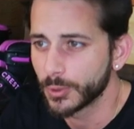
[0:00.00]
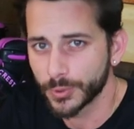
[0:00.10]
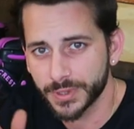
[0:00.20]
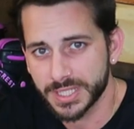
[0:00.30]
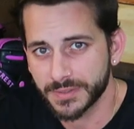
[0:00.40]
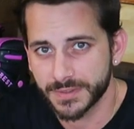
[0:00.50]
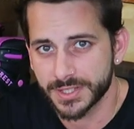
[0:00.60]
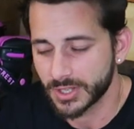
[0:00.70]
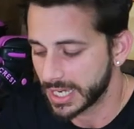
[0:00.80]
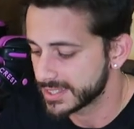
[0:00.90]
all the different
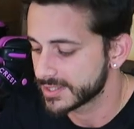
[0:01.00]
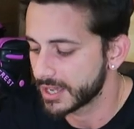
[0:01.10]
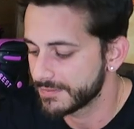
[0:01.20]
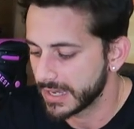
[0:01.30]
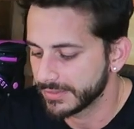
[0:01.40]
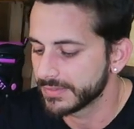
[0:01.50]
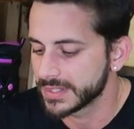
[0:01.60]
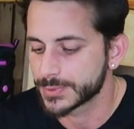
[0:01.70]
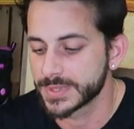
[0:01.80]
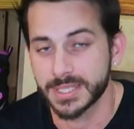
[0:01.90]
sizes, I found that
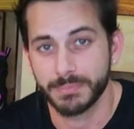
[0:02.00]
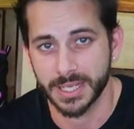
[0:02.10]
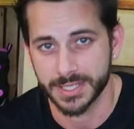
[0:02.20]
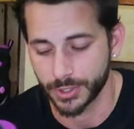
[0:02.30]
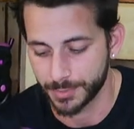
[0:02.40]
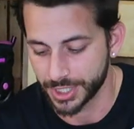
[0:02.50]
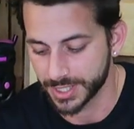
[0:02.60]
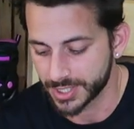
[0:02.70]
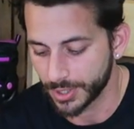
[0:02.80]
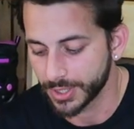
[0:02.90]
this was the best option.
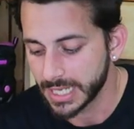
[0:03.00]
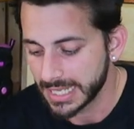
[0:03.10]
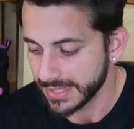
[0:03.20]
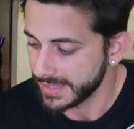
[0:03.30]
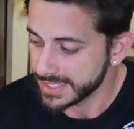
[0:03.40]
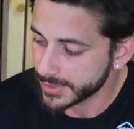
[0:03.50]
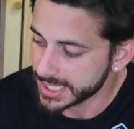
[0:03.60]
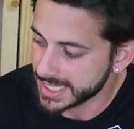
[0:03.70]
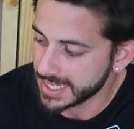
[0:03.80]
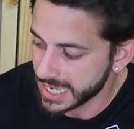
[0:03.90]
So these
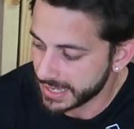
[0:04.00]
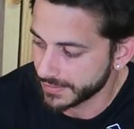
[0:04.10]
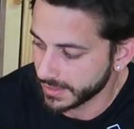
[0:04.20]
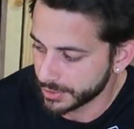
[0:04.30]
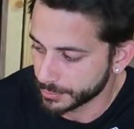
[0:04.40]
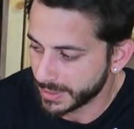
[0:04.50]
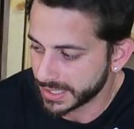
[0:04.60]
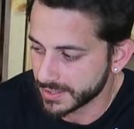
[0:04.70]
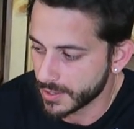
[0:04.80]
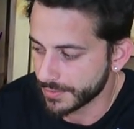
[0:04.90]
ones here have a little
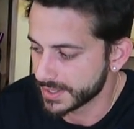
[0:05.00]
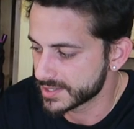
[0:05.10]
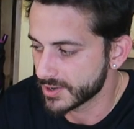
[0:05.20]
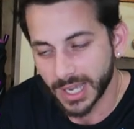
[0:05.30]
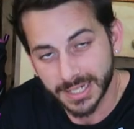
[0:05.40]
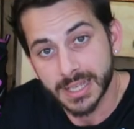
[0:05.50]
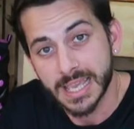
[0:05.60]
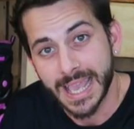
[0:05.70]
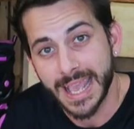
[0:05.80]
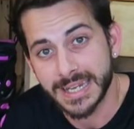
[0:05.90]
button on the side,
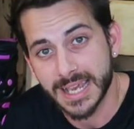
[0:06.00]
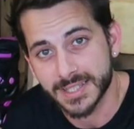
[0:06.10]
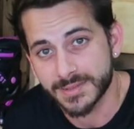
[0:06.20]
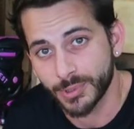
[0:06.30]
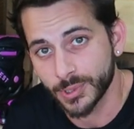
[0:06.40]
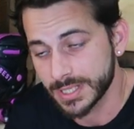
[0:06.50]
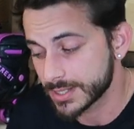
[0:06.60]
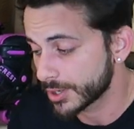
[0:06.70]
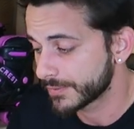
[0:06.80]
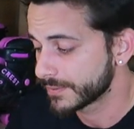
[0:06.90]
and our
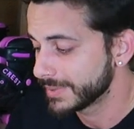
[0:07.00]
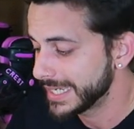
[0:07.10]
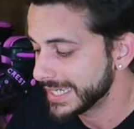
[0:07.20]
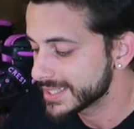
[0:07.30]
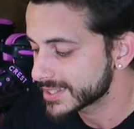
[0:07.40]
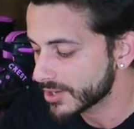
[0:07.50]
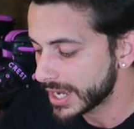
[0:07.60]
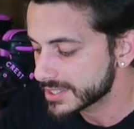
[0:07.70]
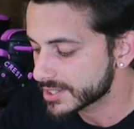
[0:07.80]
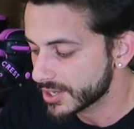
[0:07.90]
smallest go from kid
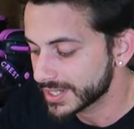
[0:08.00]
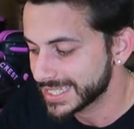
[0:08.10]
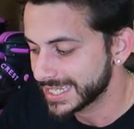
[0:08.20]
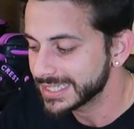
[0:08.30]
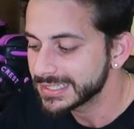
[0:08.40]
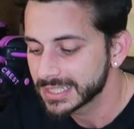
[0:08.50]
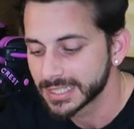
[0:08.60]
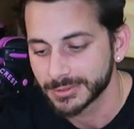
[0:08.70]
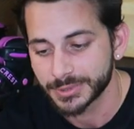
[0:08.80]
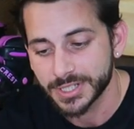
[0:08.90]
size thirteen,
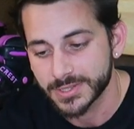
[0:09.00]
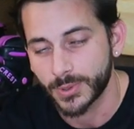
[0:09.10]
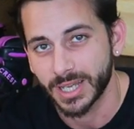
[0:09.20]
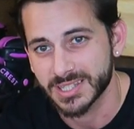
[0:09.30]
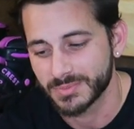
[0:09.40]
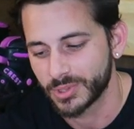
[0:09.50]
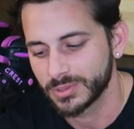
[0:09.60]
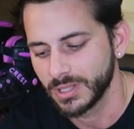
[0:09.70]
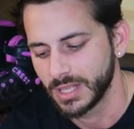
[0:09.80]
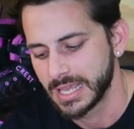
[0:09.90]
which is quite
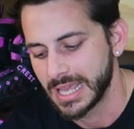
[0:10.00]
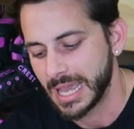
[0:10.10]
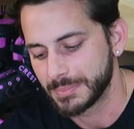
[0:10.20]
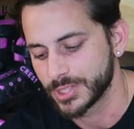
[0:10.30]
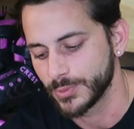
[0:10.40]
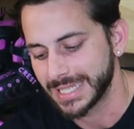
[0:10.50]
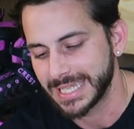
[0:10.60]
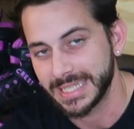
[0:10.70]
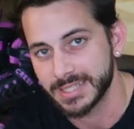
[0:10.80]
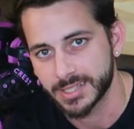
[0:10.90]
small, up to a
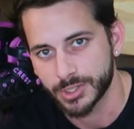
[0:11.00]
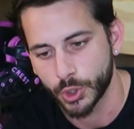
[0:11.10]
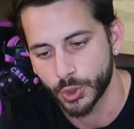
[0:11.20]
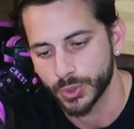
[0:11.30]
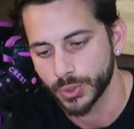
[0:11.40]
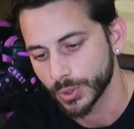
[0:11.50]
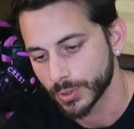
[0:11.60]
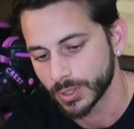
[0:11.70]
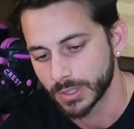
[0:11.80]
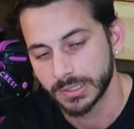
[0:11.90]
kid's two.
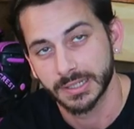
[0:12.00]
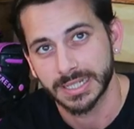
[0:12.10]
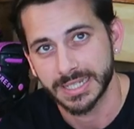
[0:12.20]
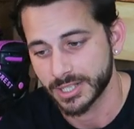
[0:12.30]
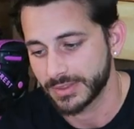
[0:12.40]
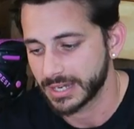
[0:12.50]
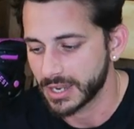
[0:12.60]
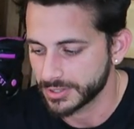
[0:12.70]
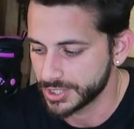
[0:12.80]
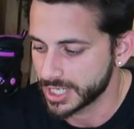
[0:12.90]
Okay, so they
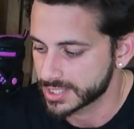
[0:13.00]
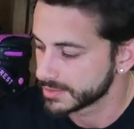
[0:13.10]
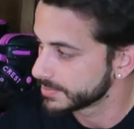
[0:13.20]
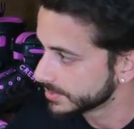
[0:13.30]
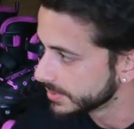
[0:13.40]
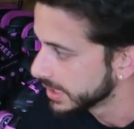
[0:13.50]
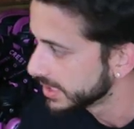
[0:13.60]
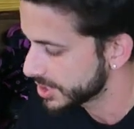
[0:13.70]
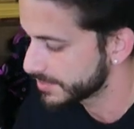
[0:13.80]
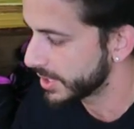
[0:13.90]
are adjustable
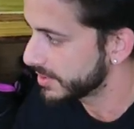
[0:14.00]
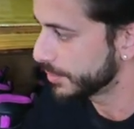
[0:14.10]
just by the